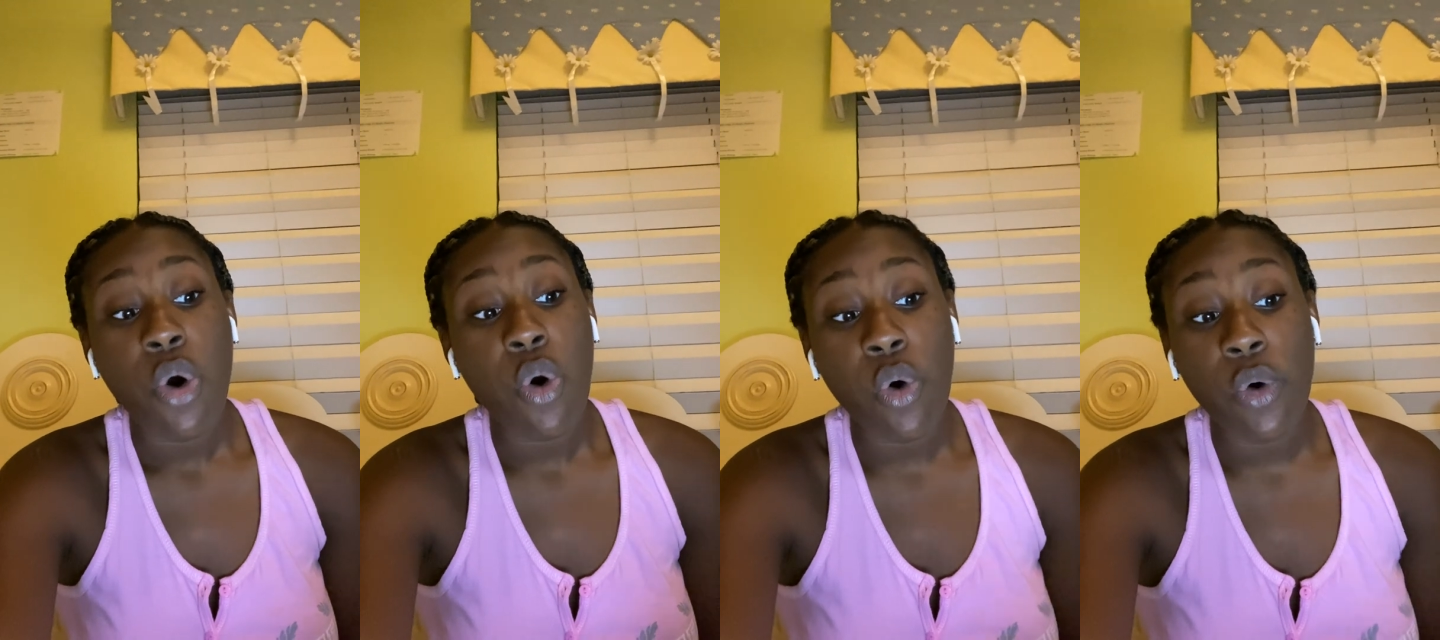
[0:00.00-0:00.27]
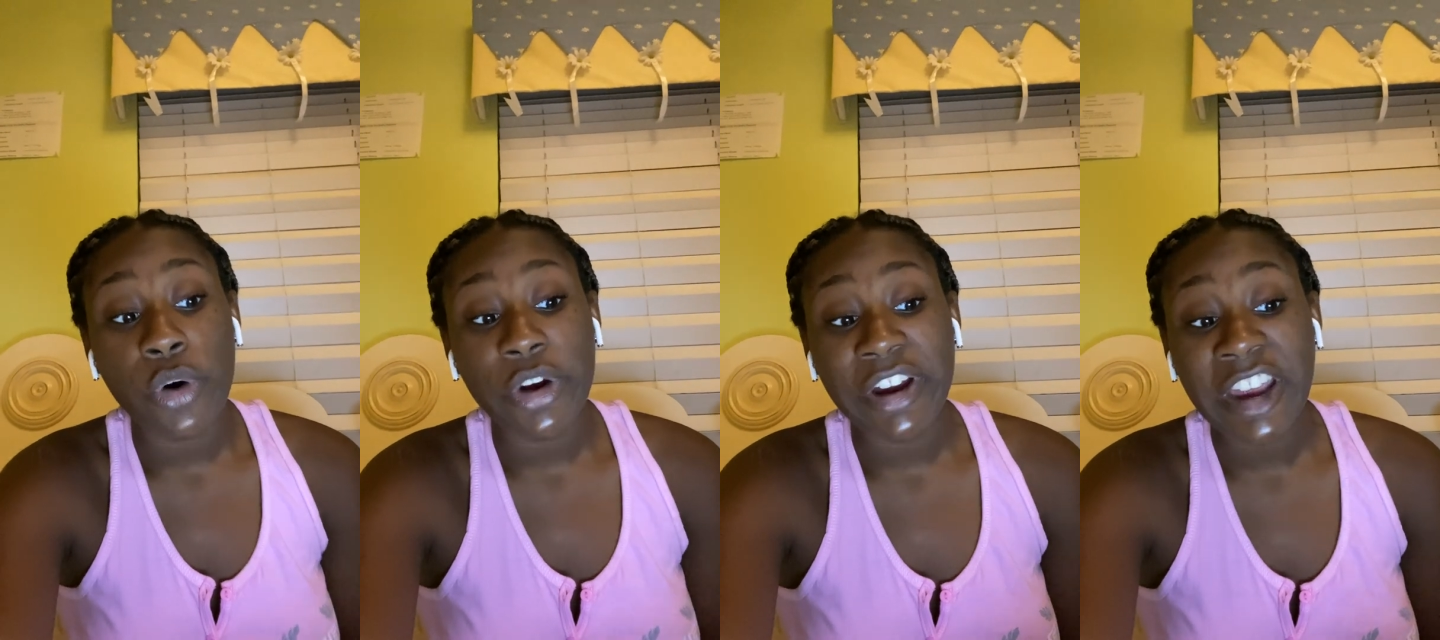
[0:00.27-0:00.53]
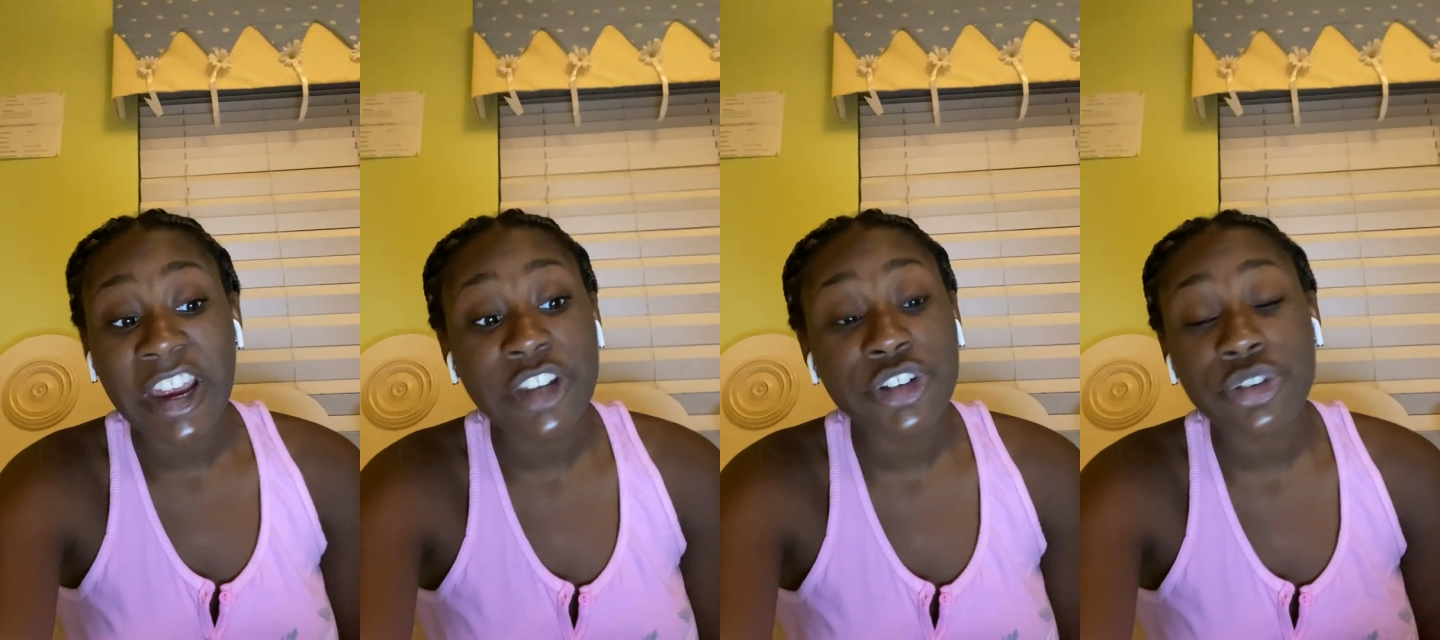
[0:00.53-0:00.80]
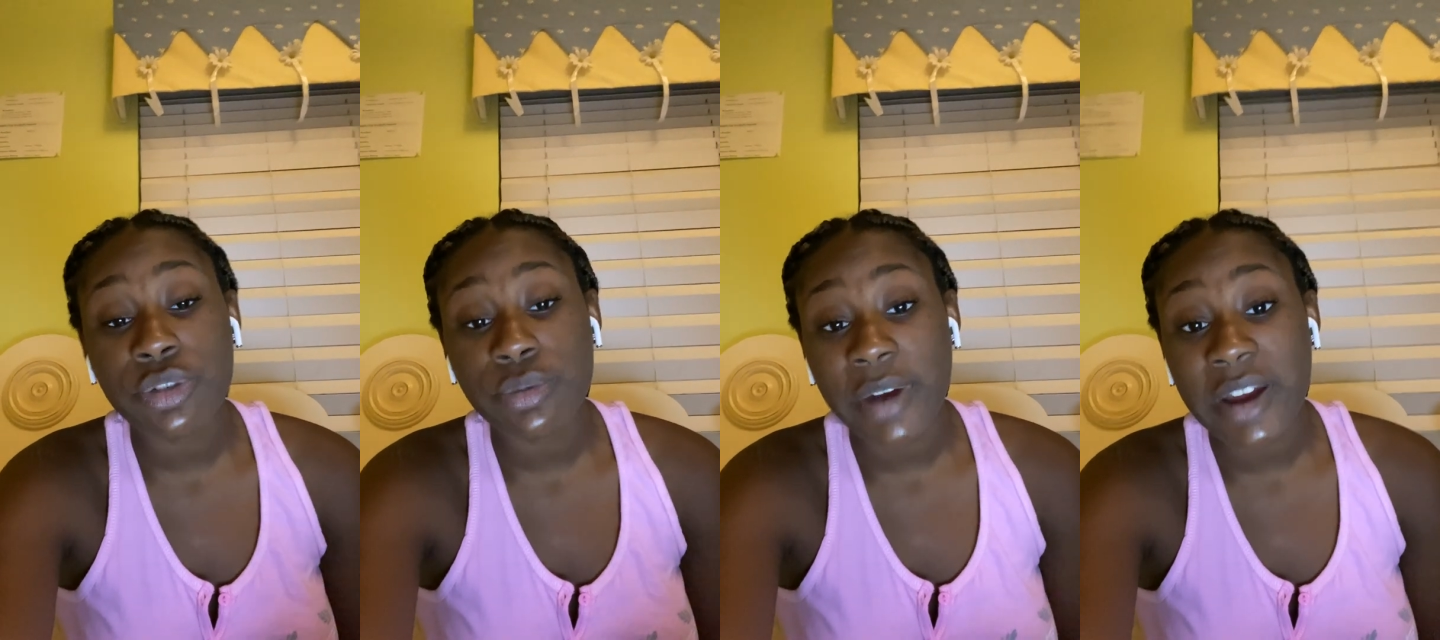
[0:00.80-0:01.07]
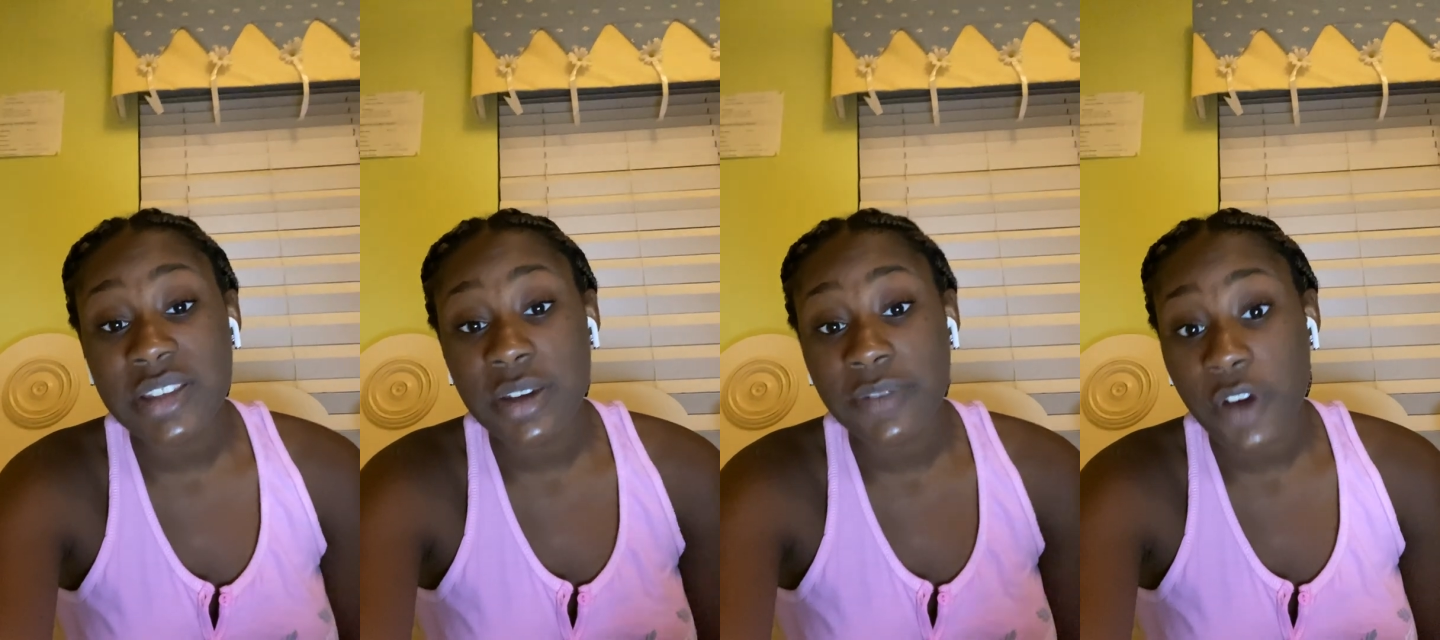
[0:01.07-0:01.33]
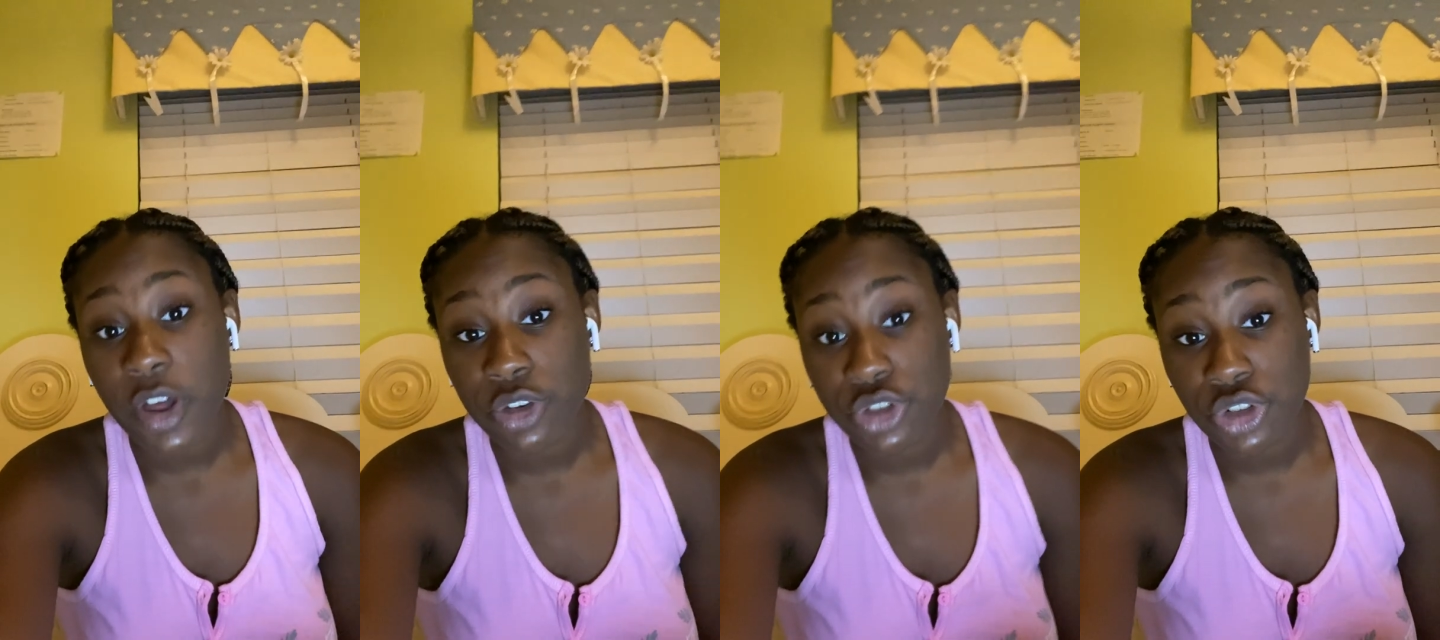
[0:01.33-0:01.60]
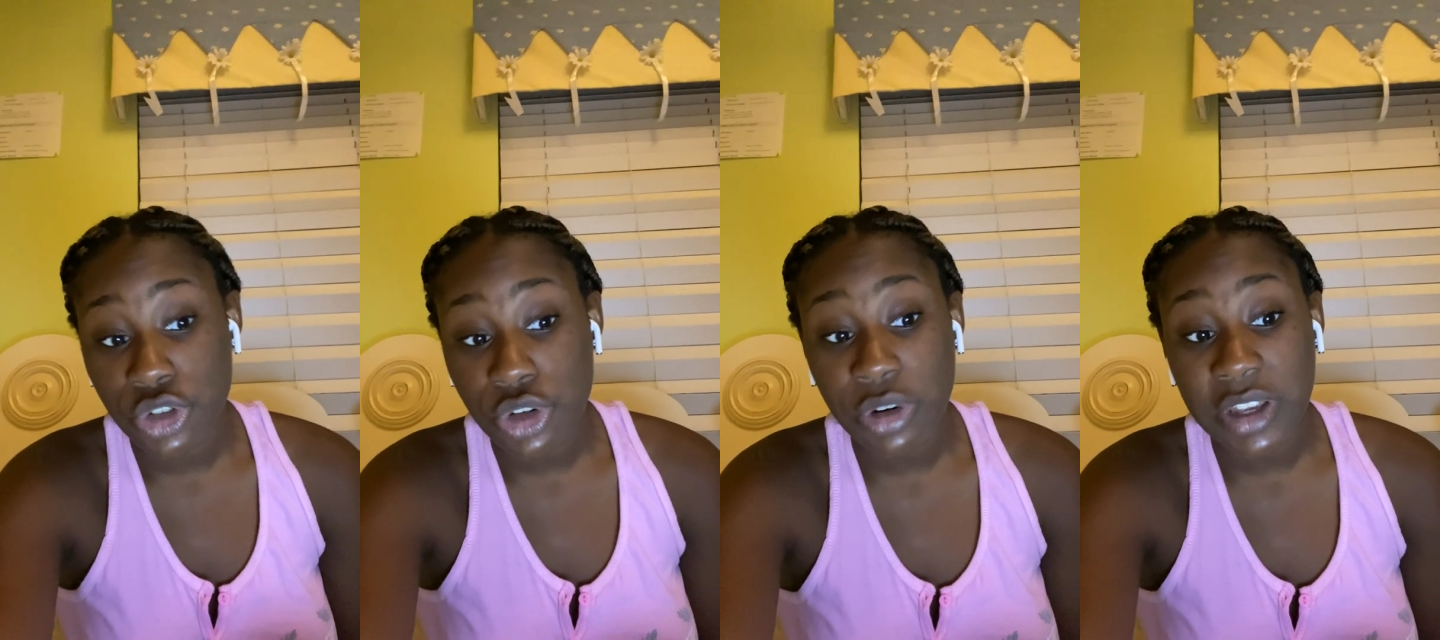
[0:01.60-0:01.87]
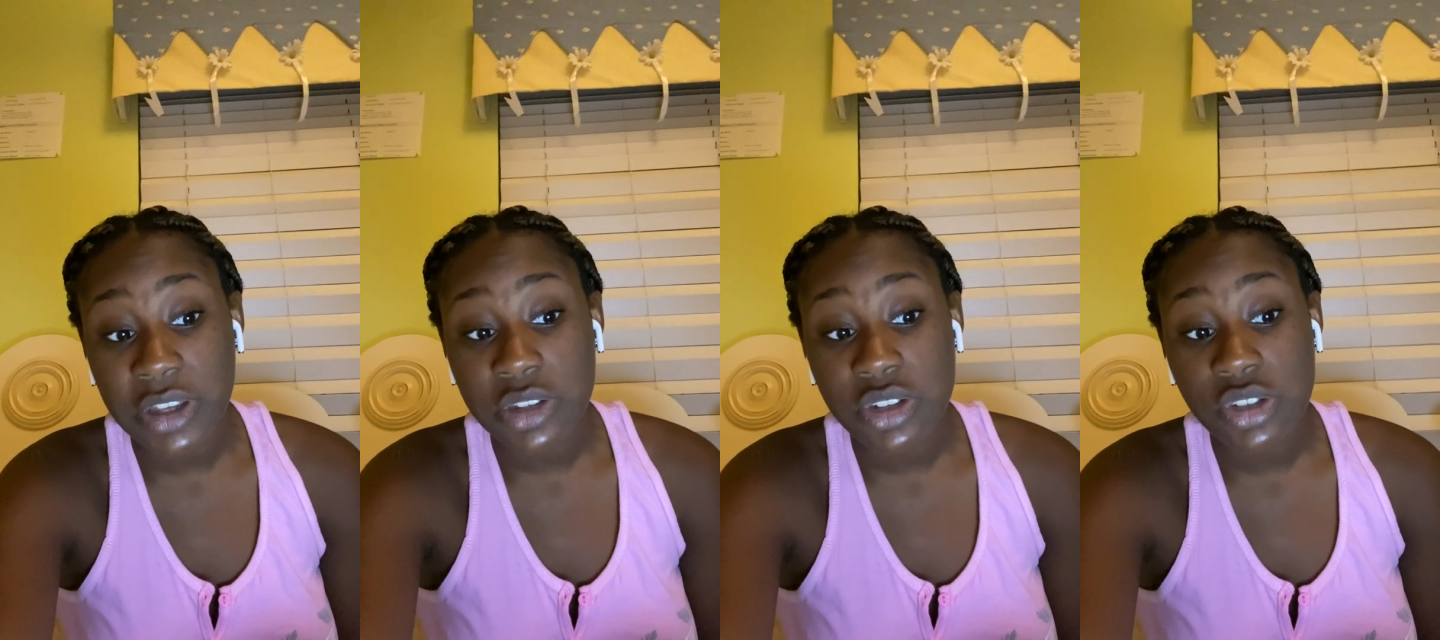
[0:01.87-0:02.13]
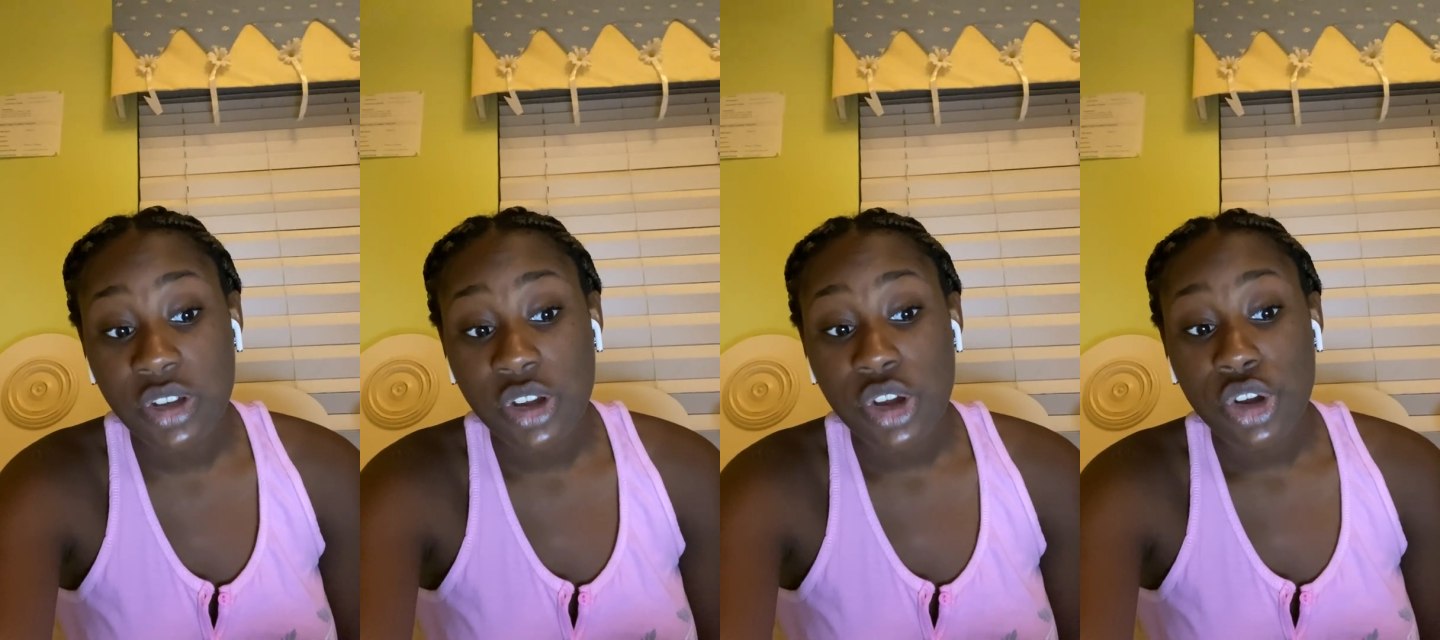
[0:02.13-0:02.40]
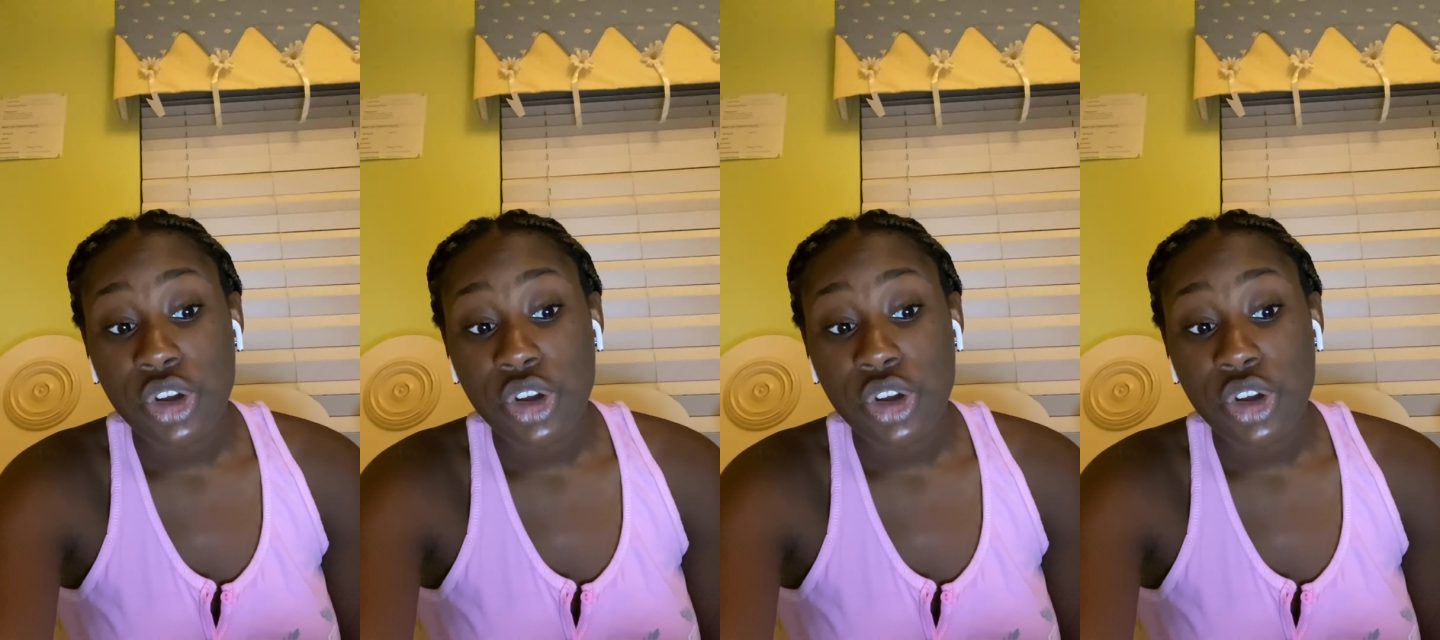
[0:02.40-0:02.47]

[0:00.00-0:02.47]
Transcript: or hinder the rights of other students.